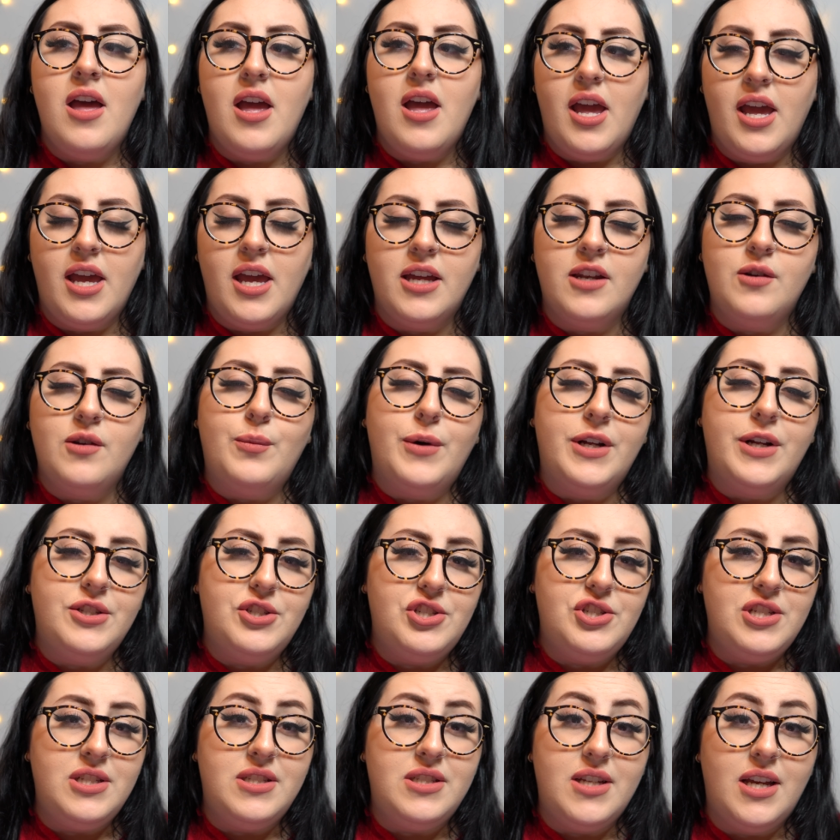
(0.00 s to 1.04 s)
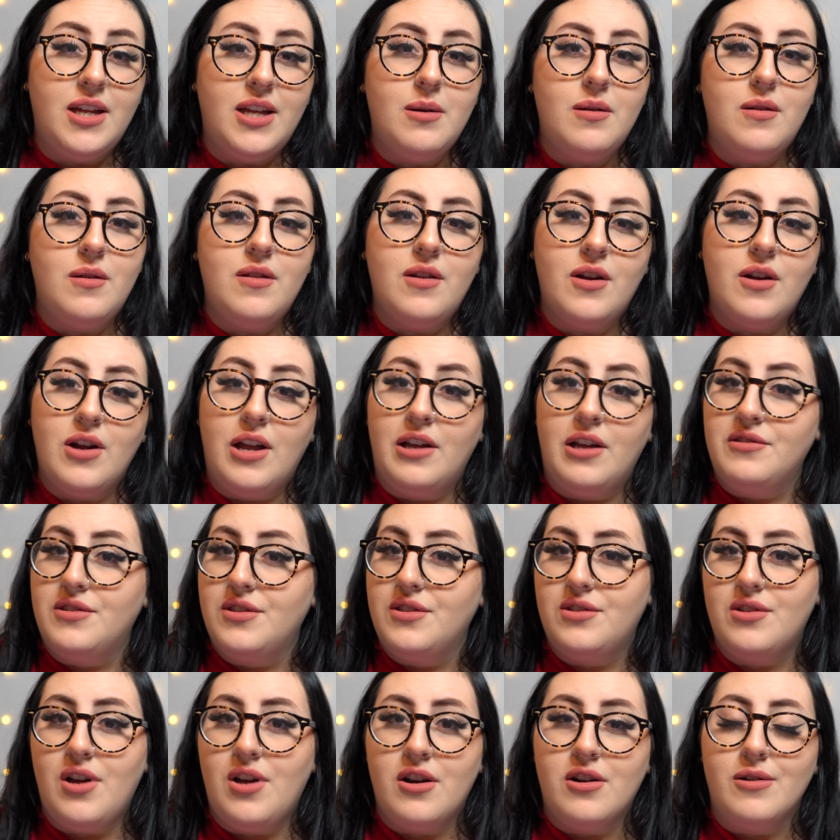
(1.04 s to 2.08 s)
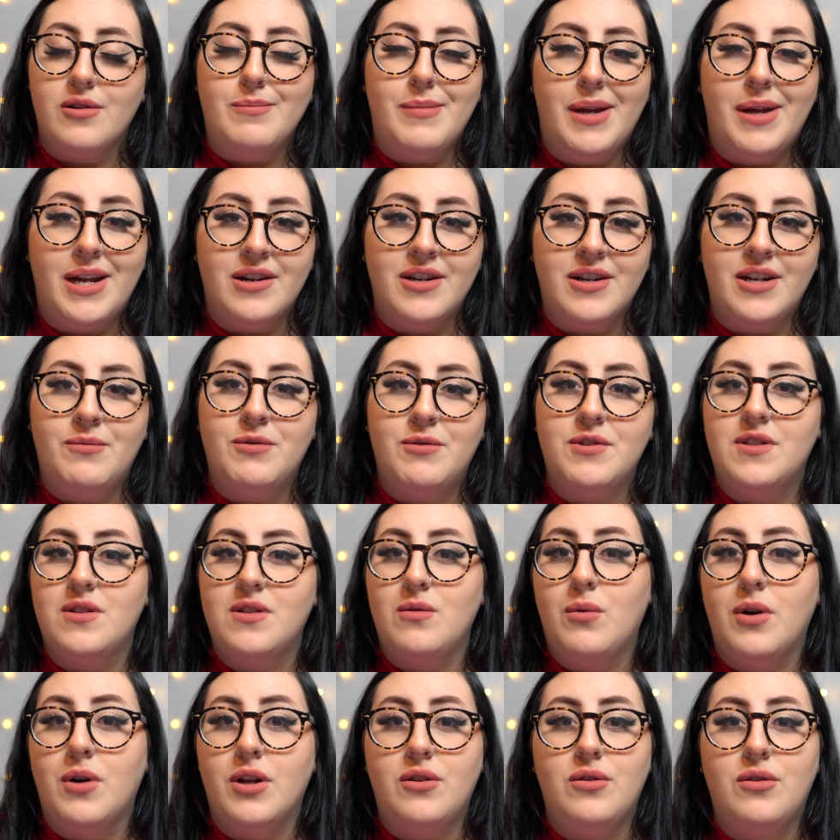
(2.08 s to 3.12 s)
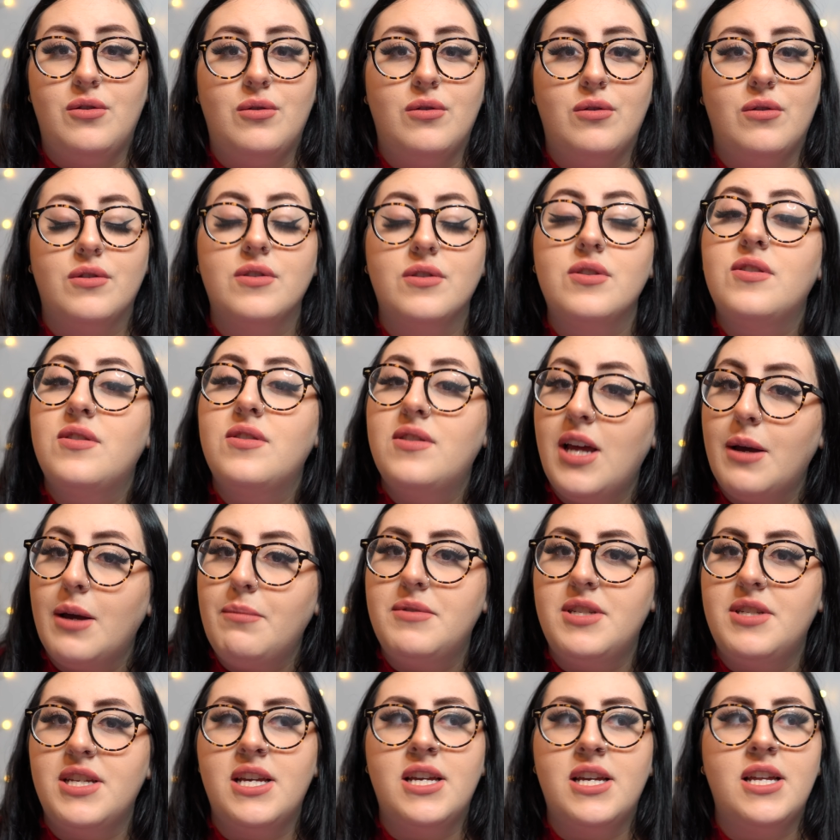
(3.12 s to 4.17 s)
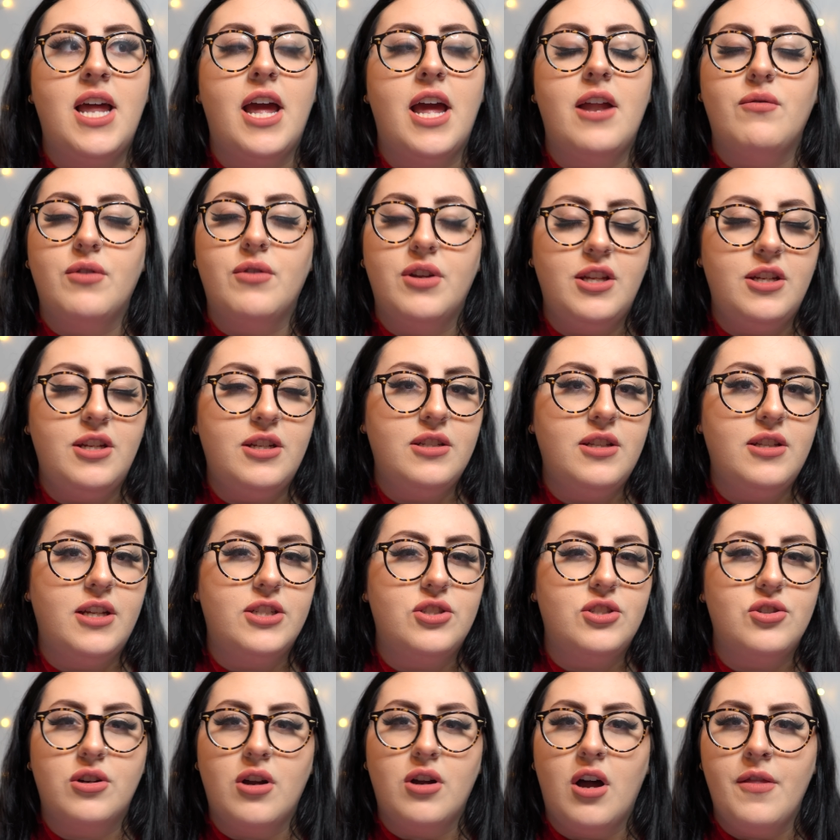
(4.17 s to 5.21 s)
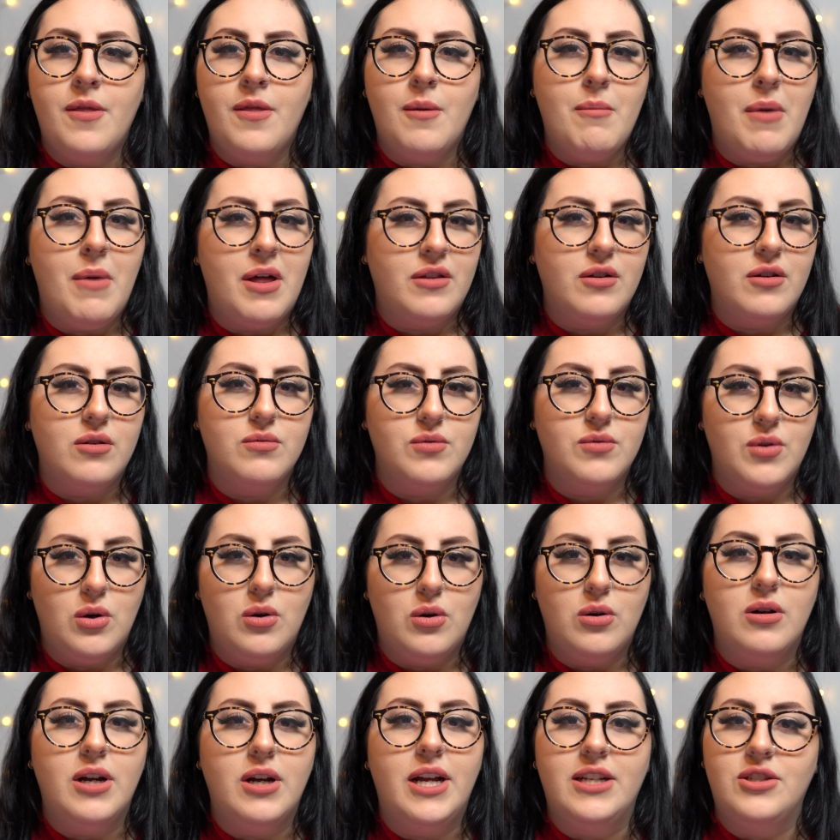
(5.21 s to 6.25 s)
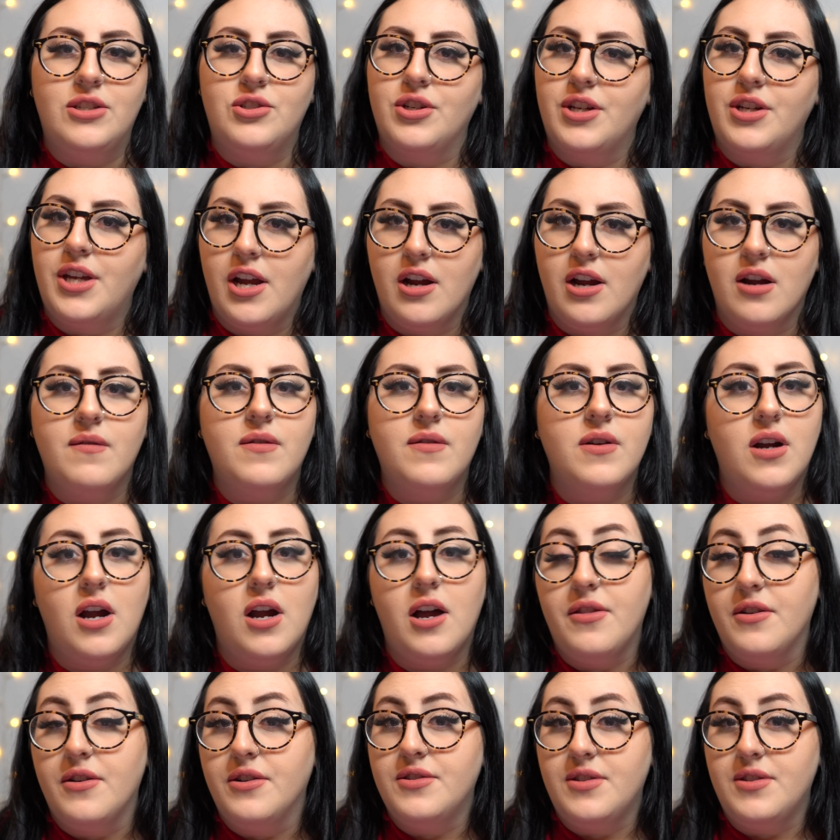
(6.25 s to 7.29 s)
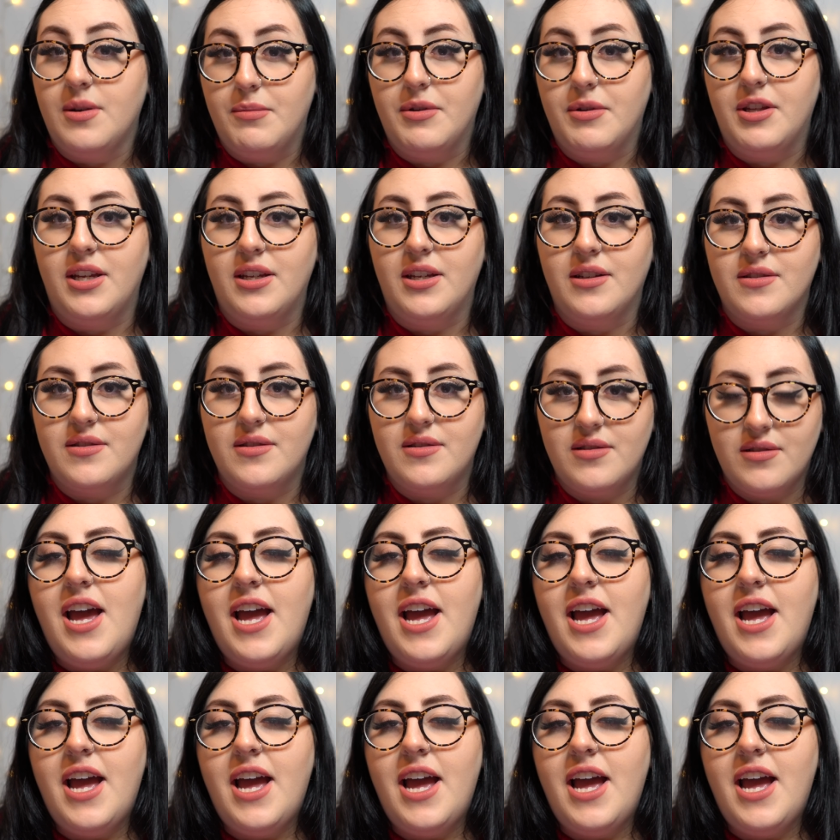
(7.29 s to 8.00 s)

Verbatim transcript: and when she did, their eldest daughter Mary was the one who stepped in and really like took on the mother role and took care of her other siblings.